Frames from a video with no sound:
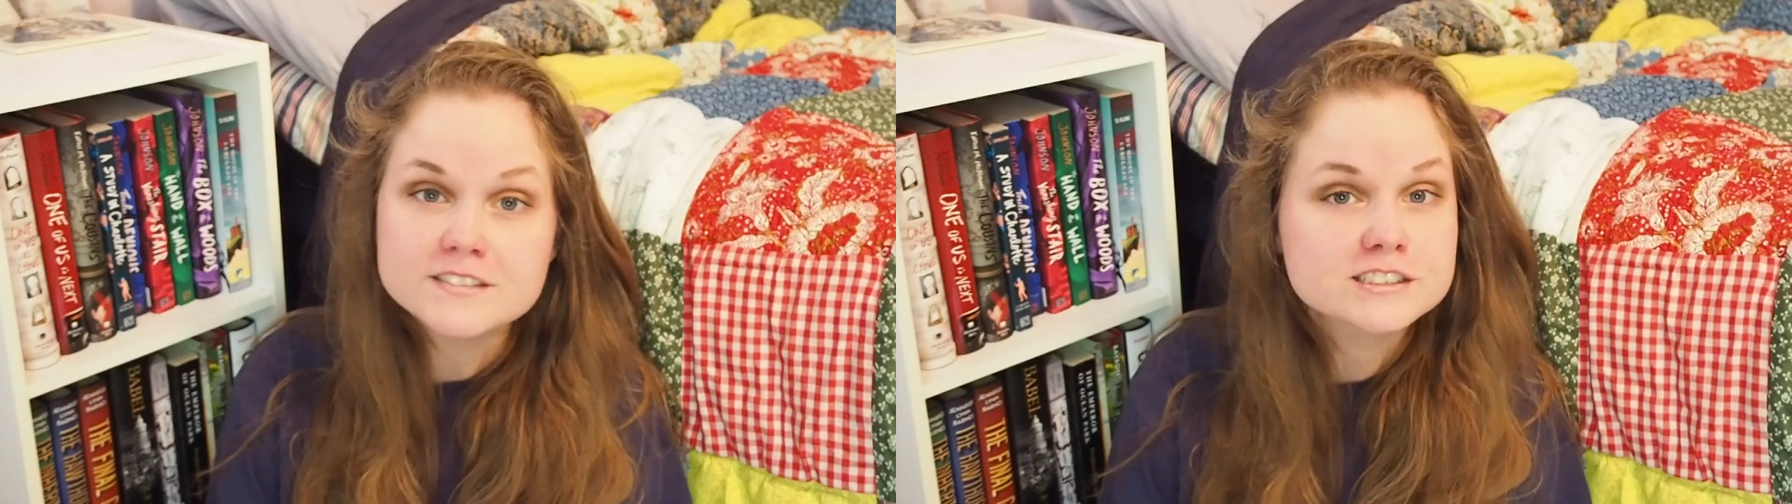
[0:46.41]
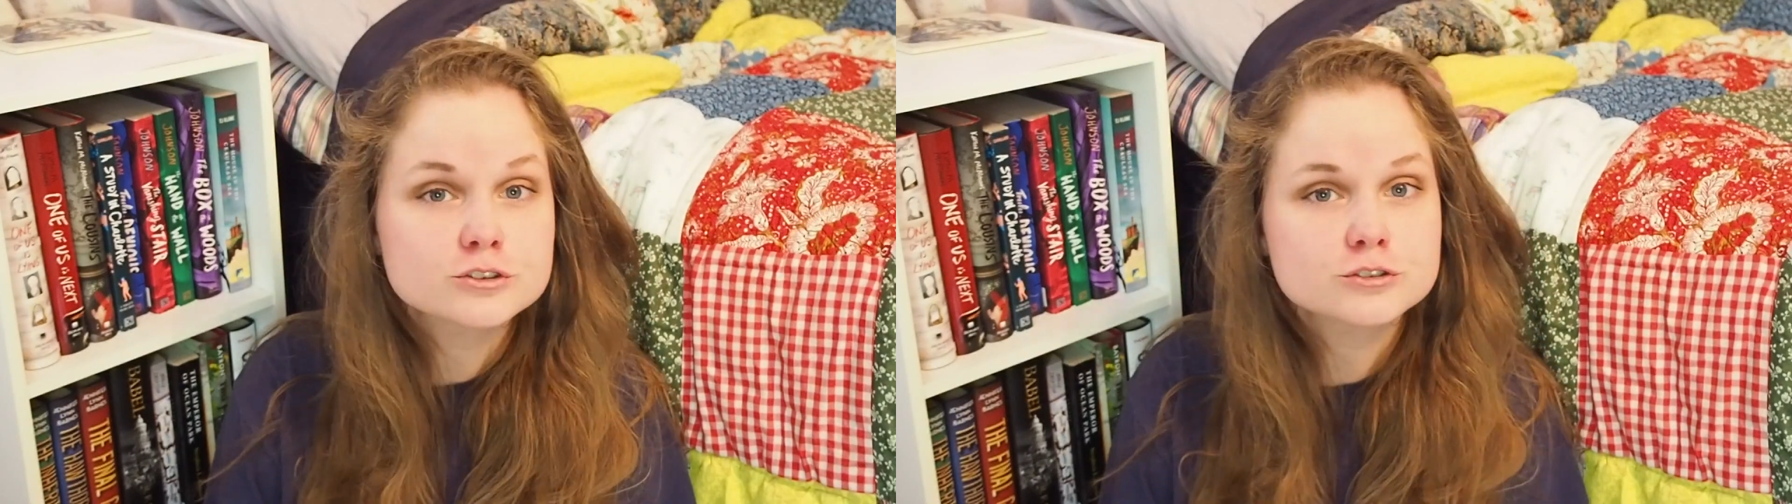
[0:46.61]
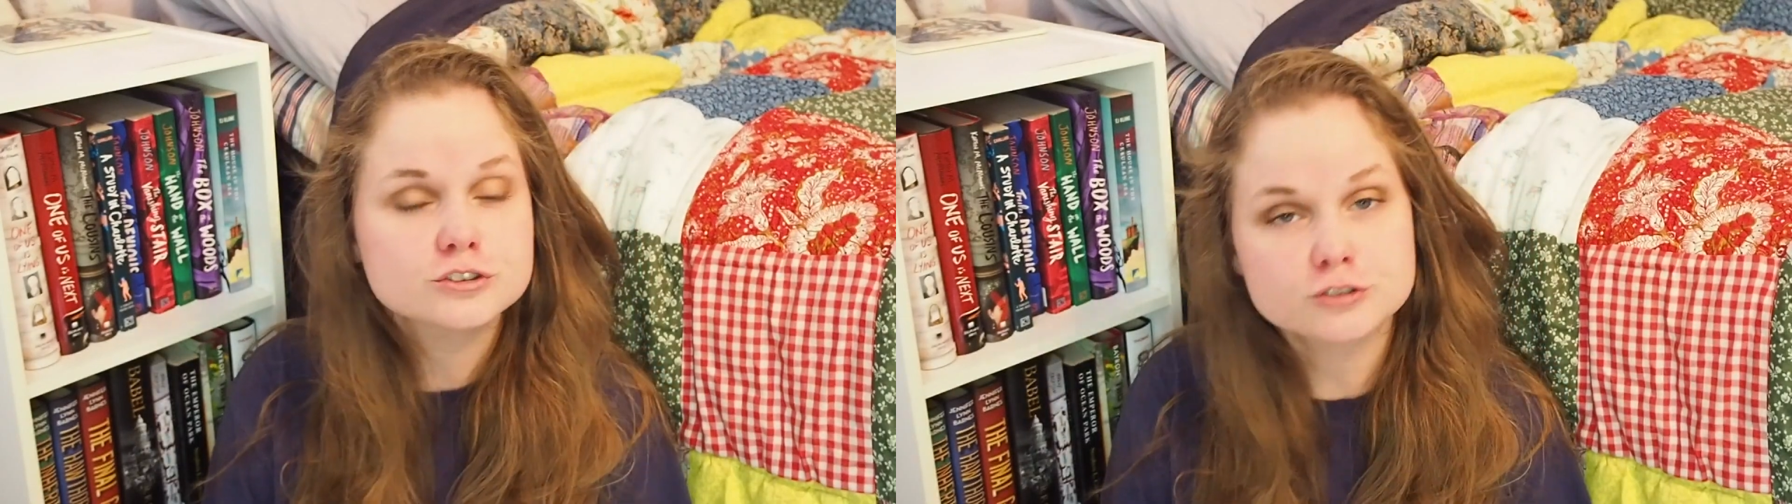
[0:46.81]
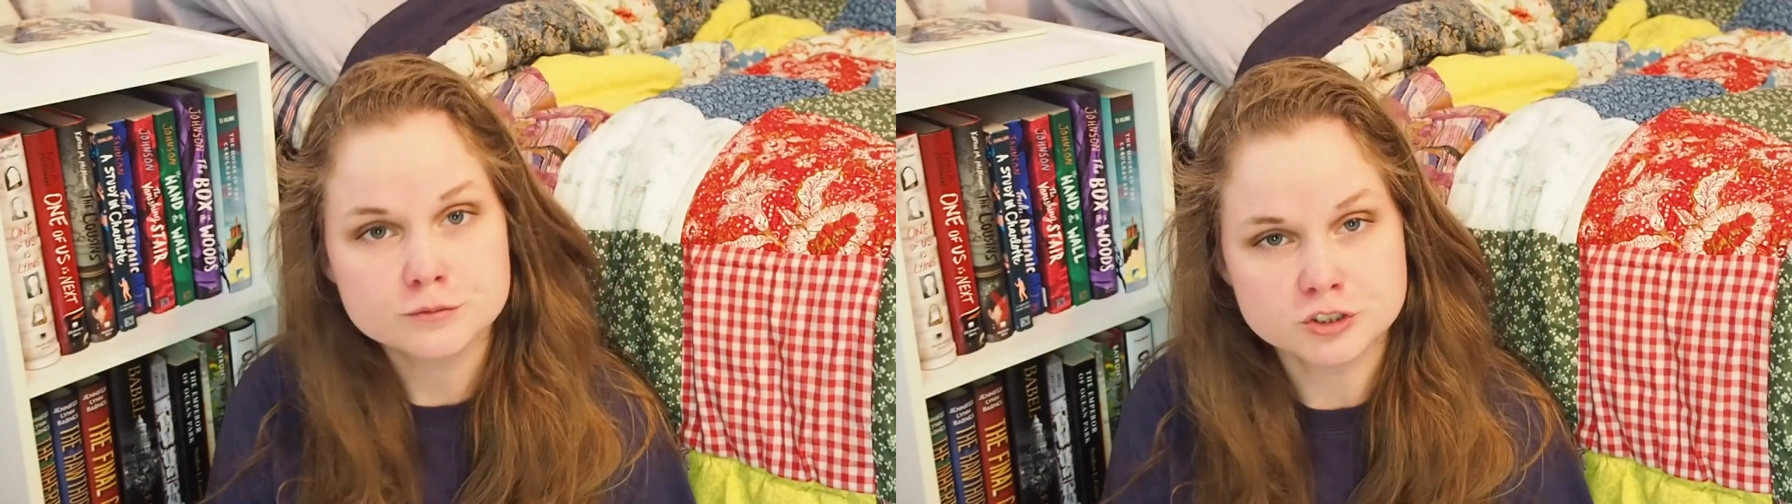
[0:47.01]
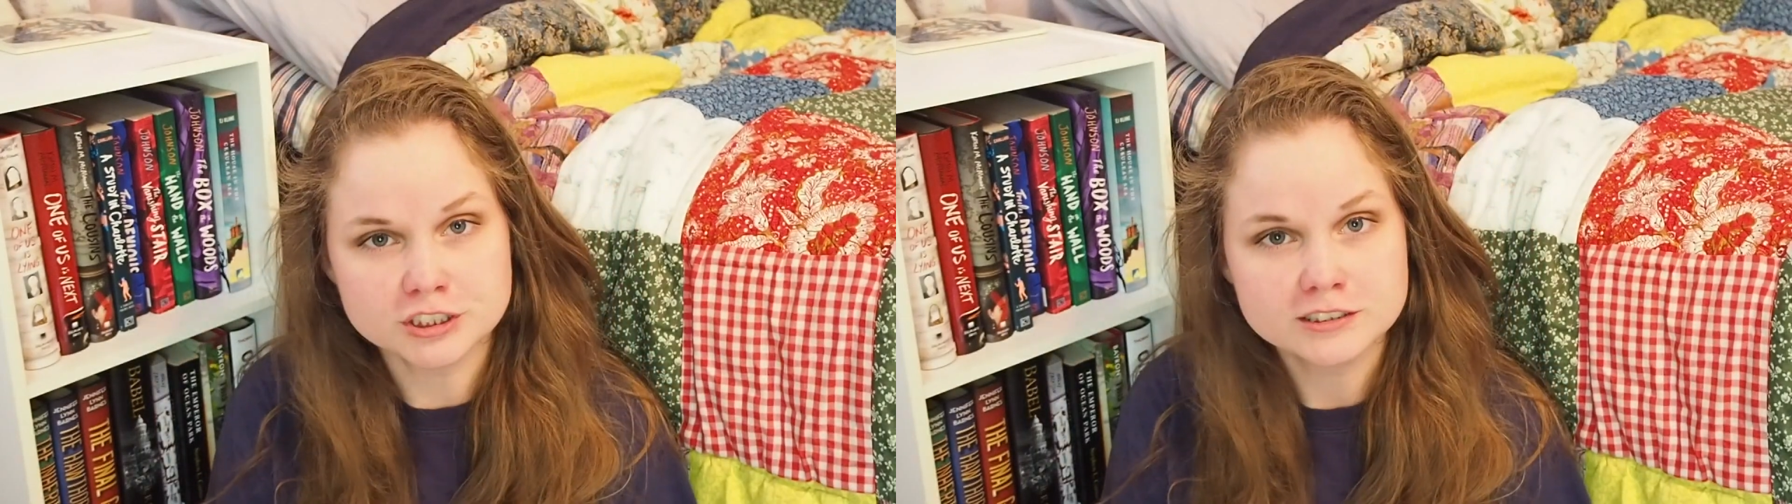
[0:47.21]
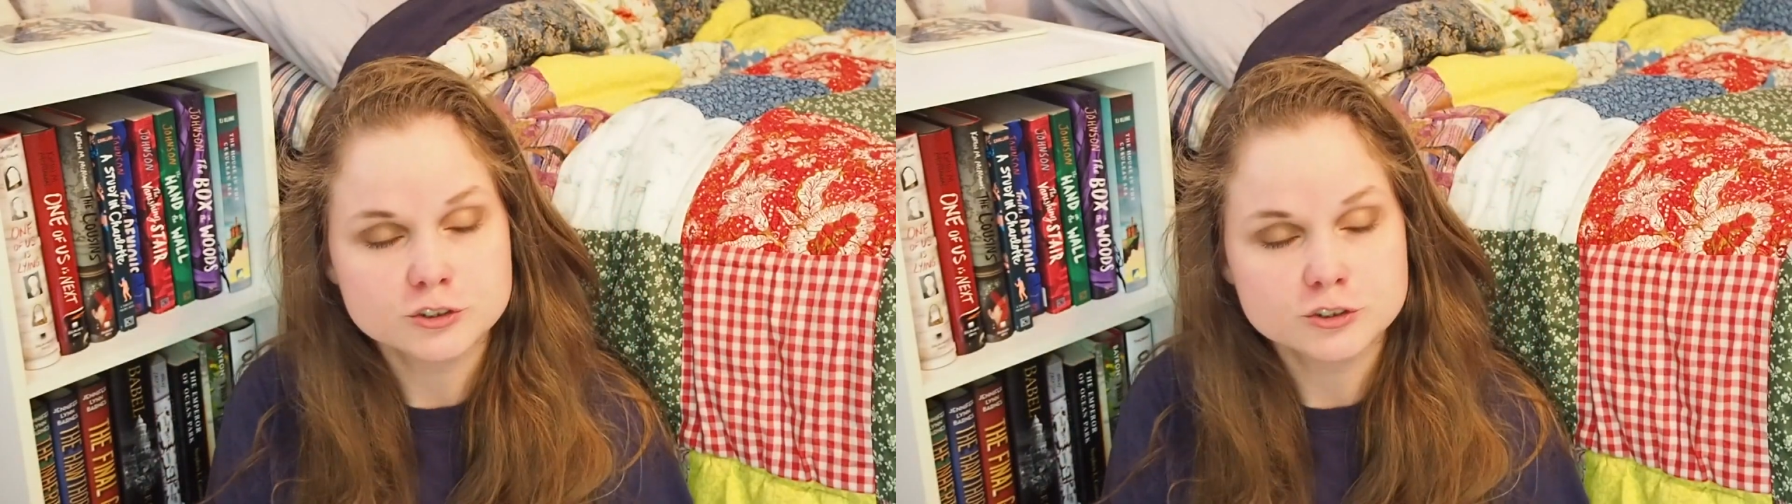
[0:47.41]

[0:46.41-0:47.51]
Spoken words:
physical description